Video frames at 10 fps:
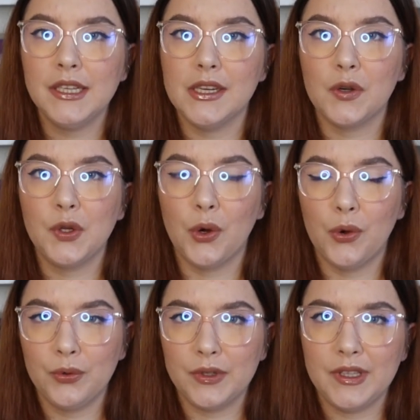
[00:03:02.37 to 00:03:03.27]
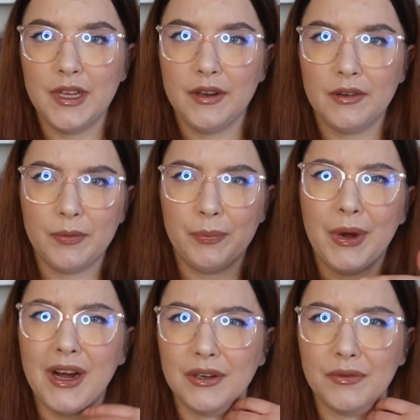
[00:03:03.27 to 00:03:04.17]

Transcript: They are part